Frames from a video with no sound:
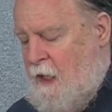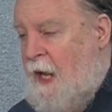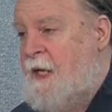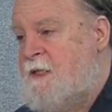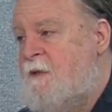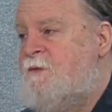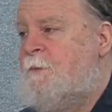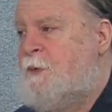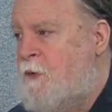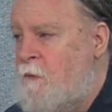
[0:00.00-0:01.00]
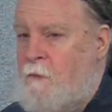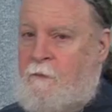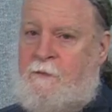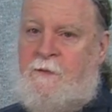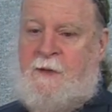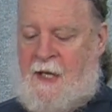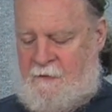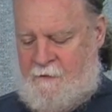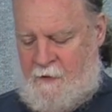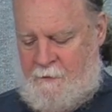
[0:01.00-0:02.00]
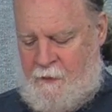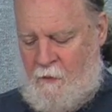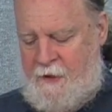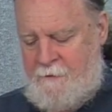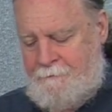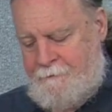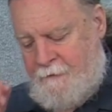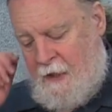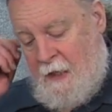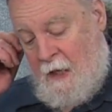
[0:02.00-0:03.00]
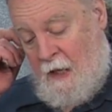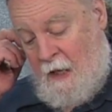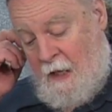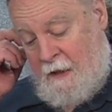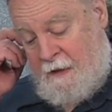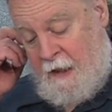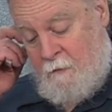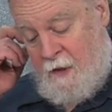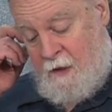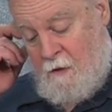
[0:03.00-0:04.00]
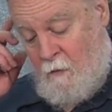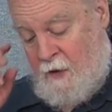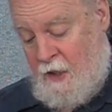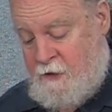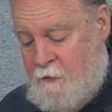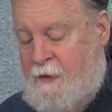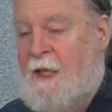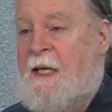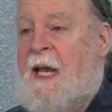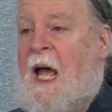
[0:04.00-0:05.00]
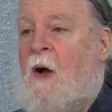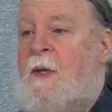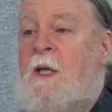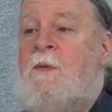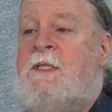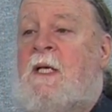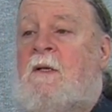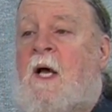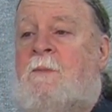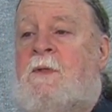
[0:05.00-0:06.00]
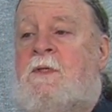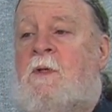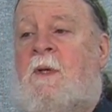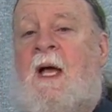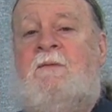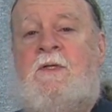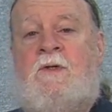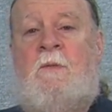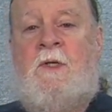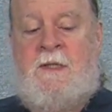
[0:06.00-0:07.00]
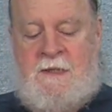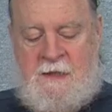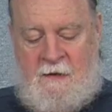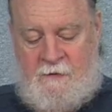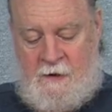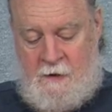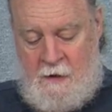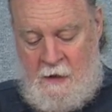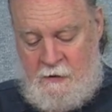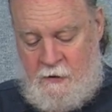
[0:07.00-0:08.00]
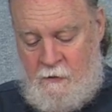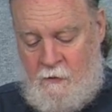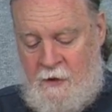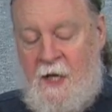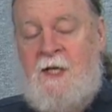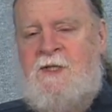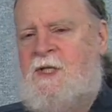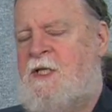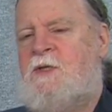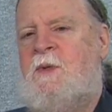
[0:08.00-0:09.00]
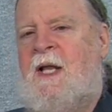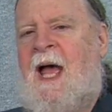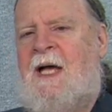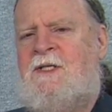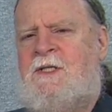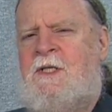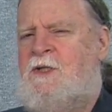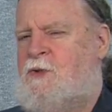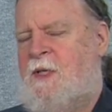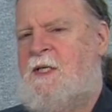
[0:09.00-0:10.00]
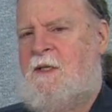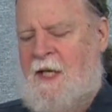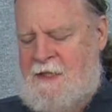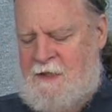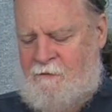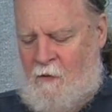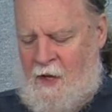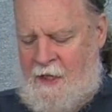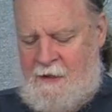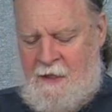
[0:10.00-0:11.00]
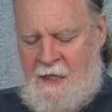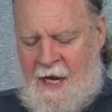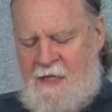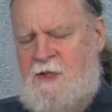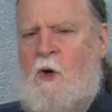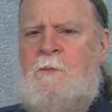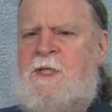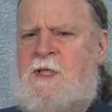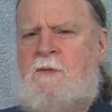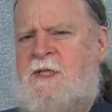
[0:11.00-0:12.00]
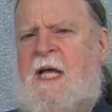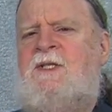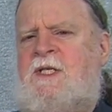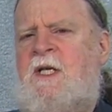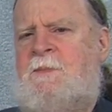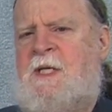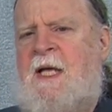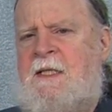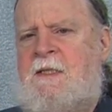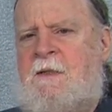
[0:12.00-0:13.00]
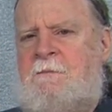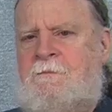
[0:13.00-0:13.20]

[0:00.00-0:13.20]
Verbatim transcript: And as if to prove that very point, uh, Gingrey went on to relate how he would tell couples who were having trouble conceiving to just relax, drink a glass of wine, and don't be so tense and uptight.